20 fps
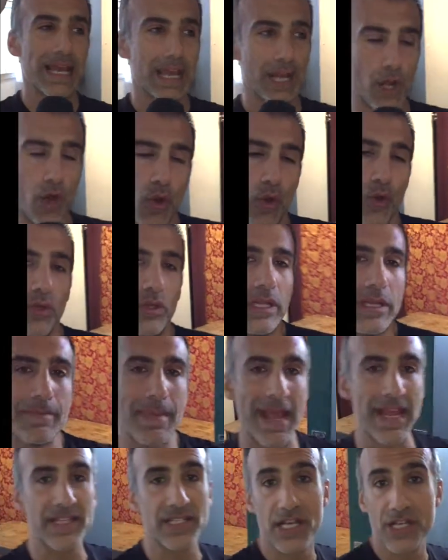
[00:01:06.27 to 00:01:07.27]
it only
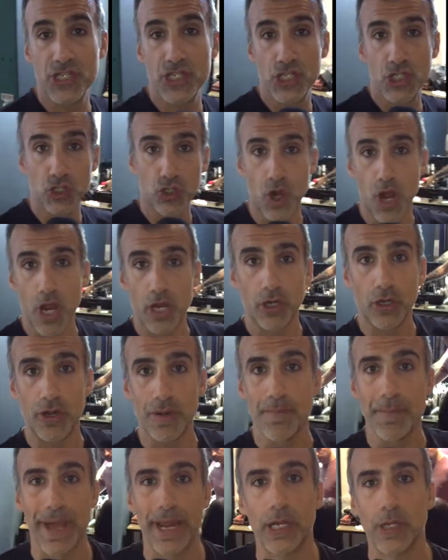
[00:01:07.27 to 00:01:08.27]
makes us stronger
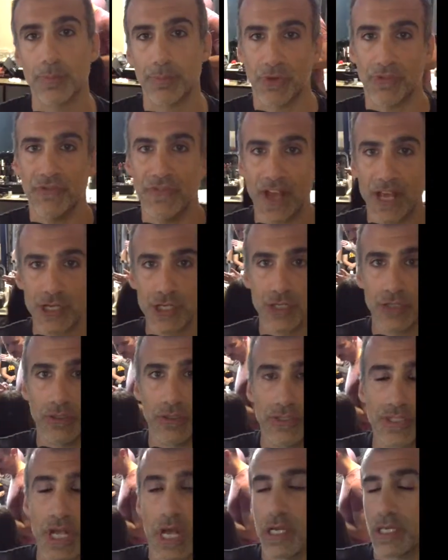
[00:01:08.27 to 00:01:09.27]
and better
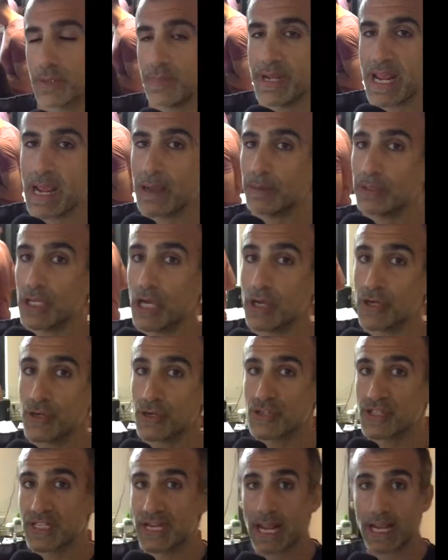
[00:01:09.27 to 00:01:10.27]
professionals to be able to
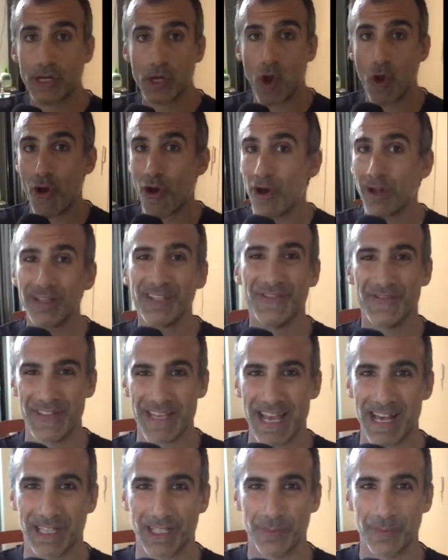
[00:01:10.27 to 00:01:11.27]
understand all of
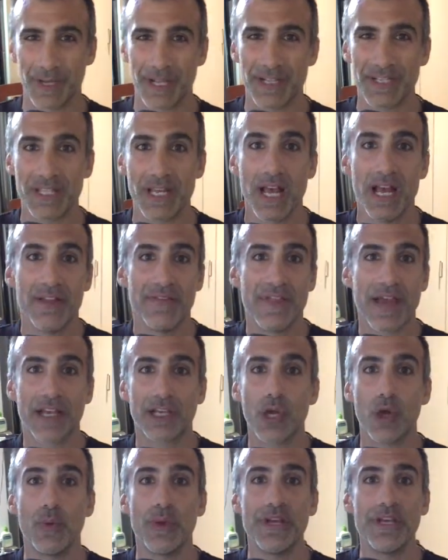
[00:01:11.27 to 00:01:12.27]
the elements
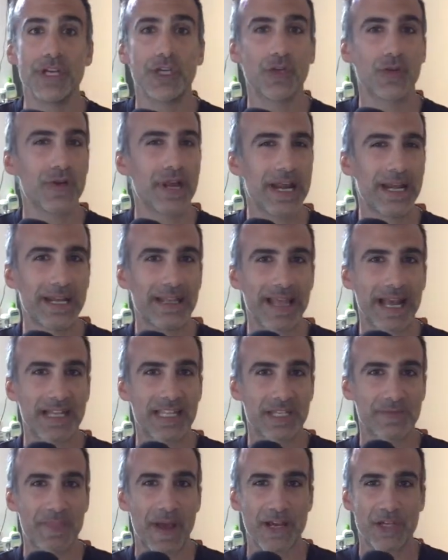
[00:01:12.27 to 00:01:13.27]
that go into creating
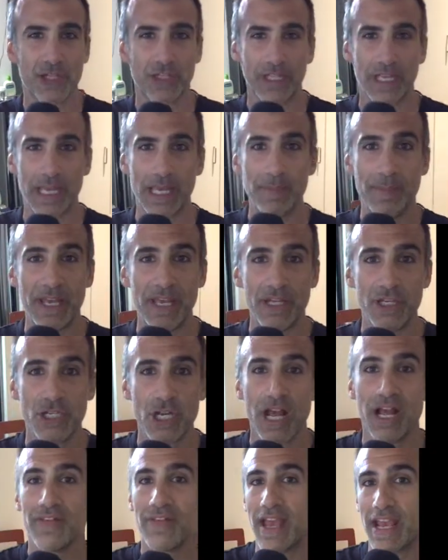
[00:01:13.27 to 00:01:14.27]
that special image
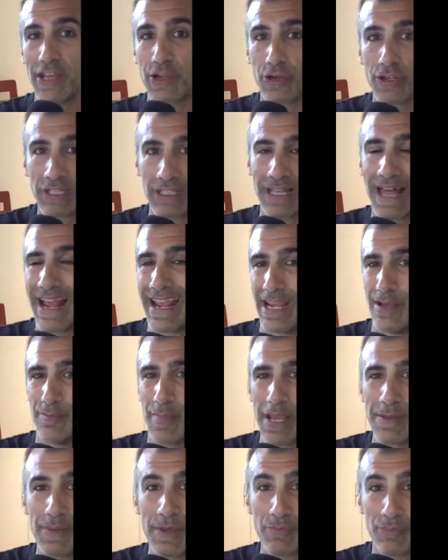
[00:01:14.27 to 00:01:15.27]
that your client
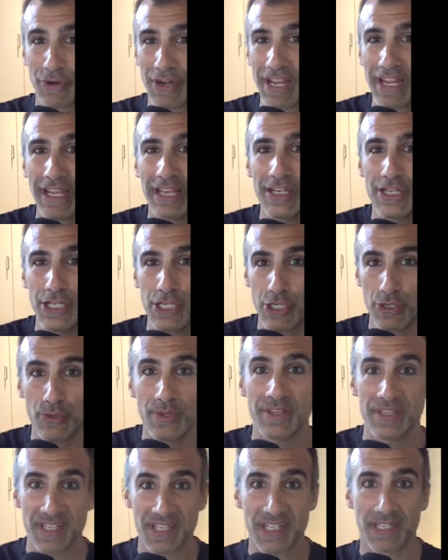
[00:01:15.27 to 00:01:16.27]
might be bringing into you
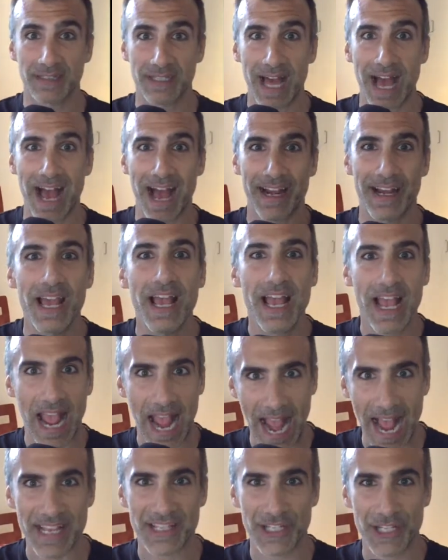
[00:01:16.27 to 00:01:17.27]
in the salon,
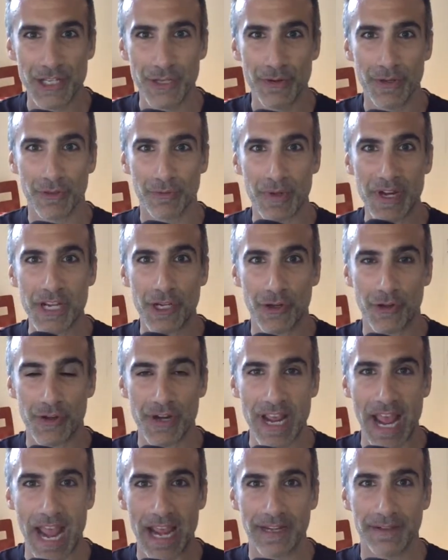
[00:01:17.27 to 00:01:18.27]
asking you to
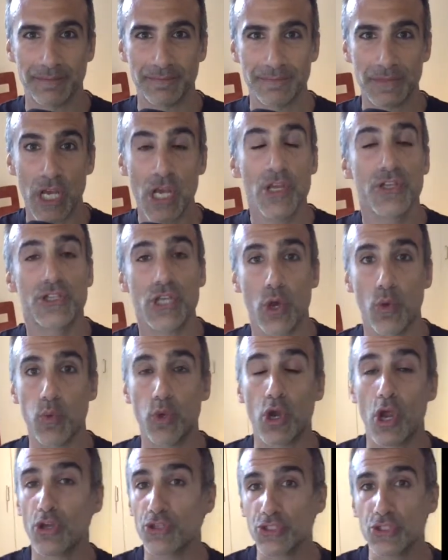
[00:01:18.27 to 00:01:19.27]
recreate. So
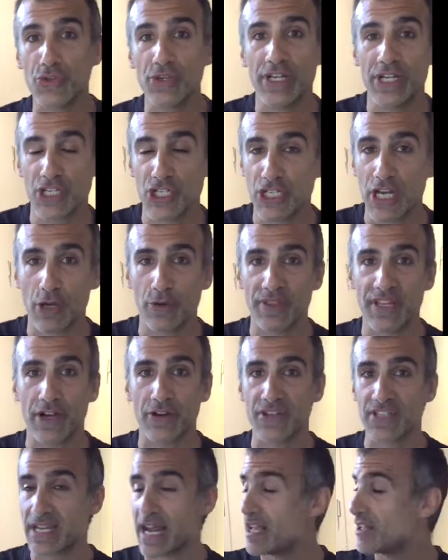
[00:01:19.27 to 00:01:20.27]
we're also going to share with
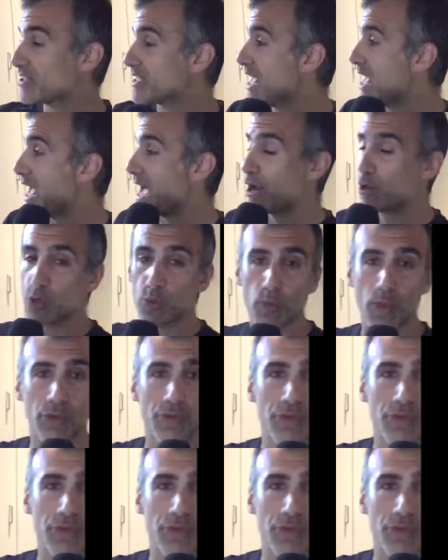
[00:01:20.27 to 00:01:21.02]
hairstylists how to work